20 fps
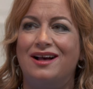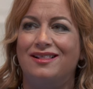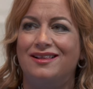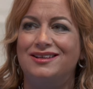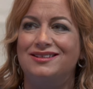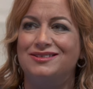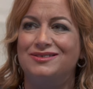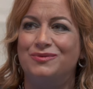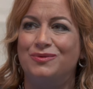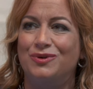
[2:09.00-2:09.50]

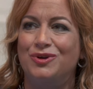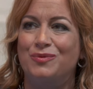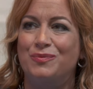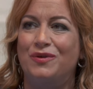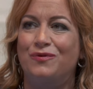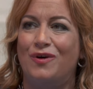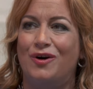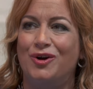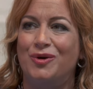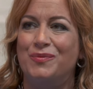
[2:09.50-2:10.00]
us? Oh, will you be
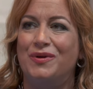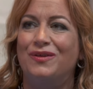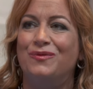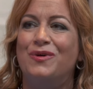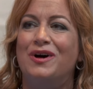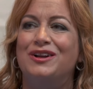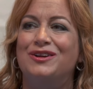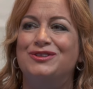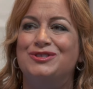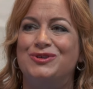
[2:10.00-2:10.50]
sure. vulnerable?
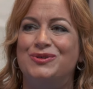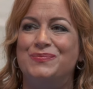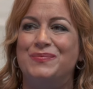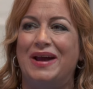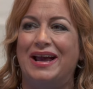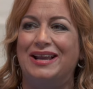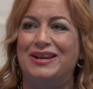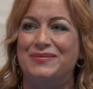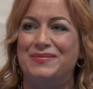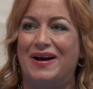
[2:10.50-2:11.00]
What is your well,
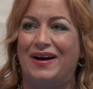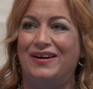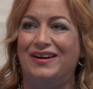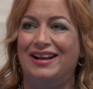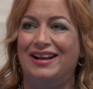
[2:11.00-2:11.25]
band well about? first